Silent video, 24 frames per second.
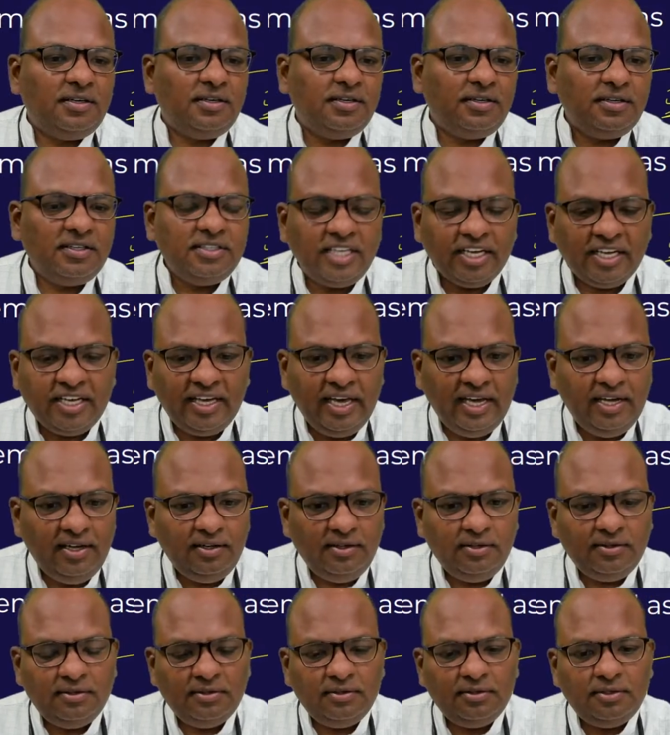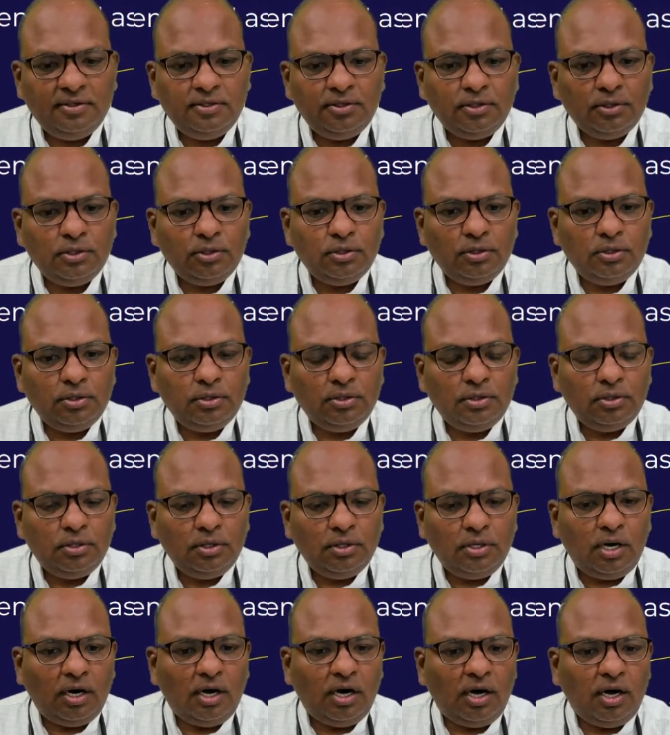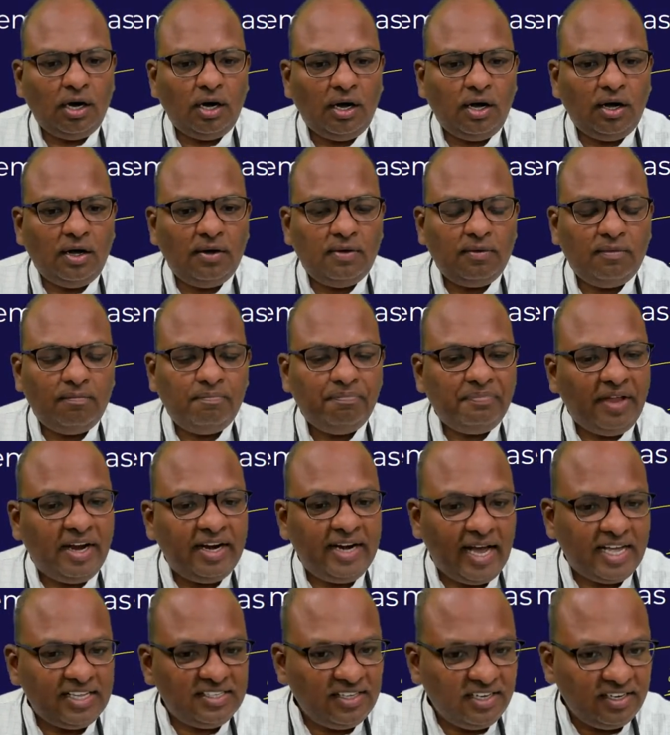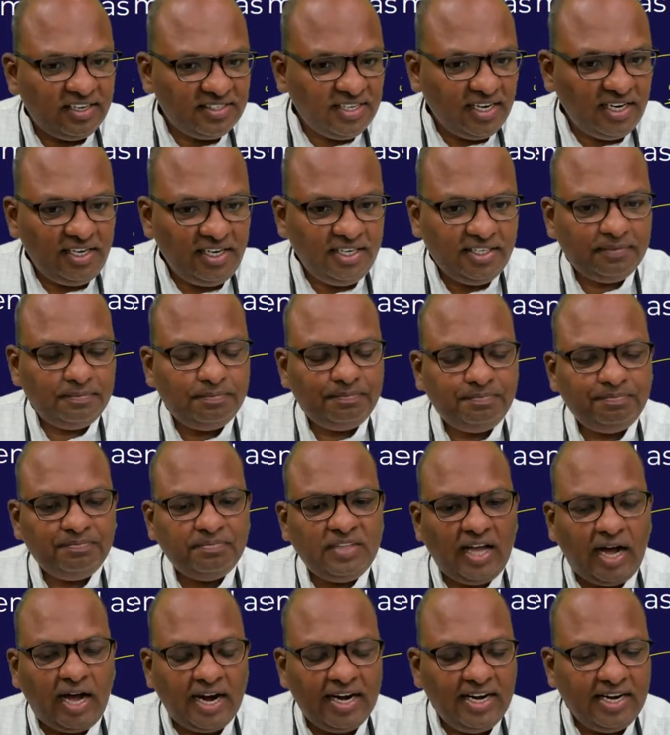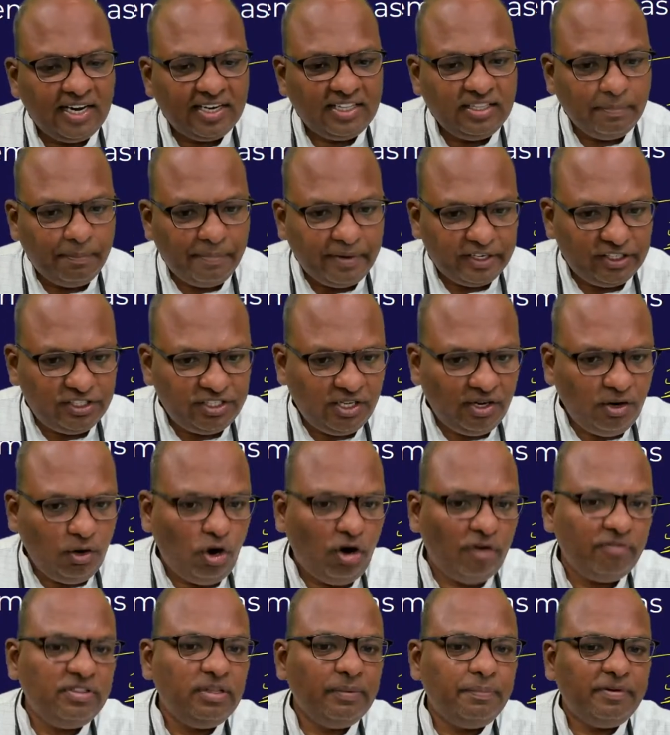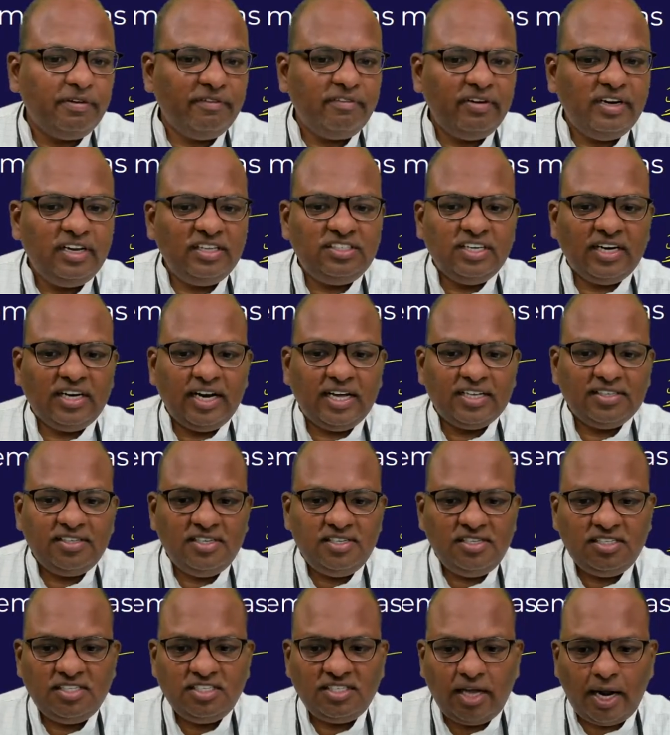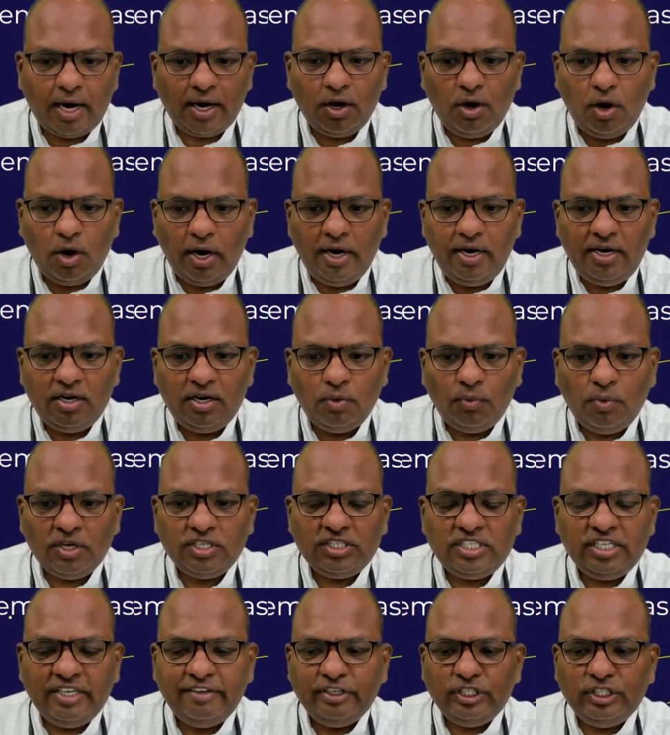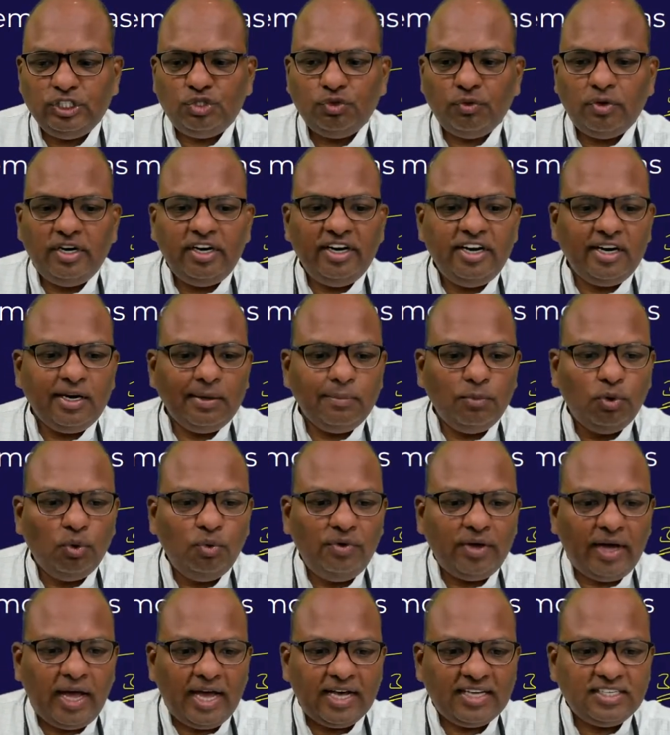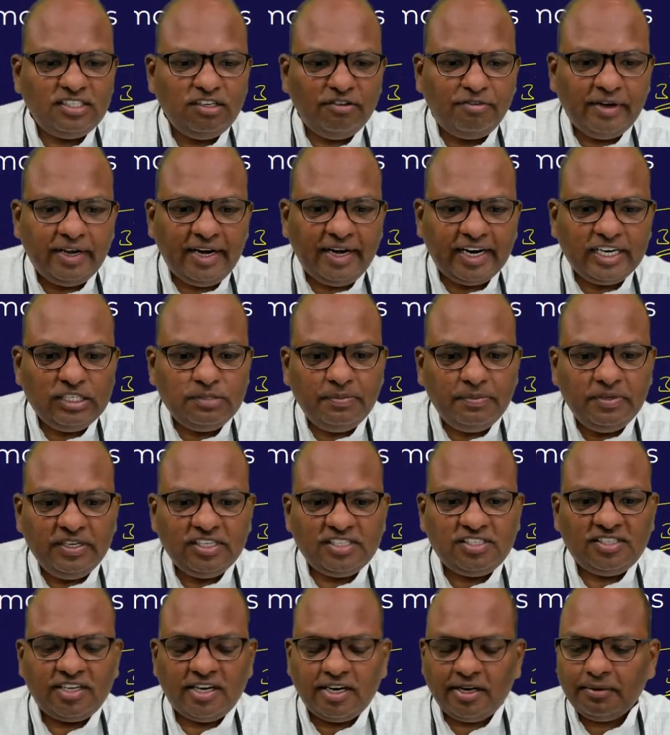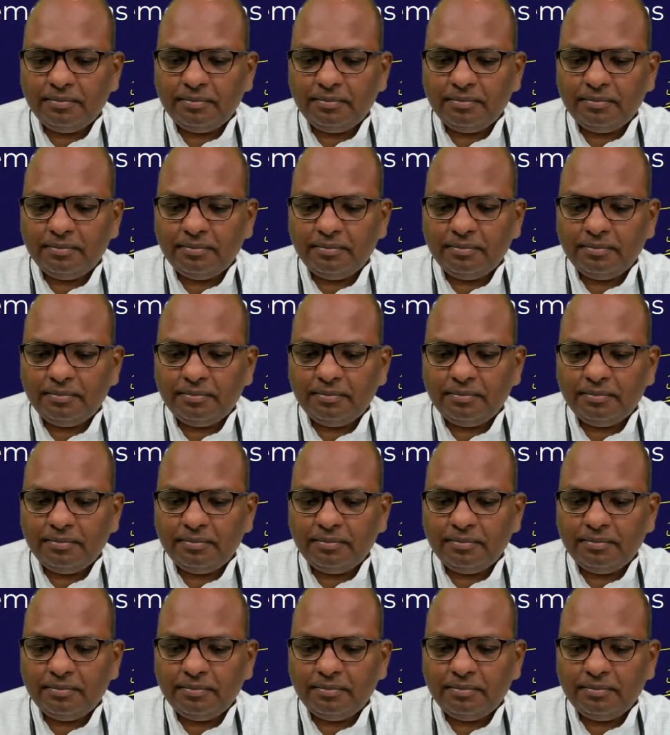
the king, and as a result, under the pressure of the privileged classes, Turgot was eventually removed as the finance minister.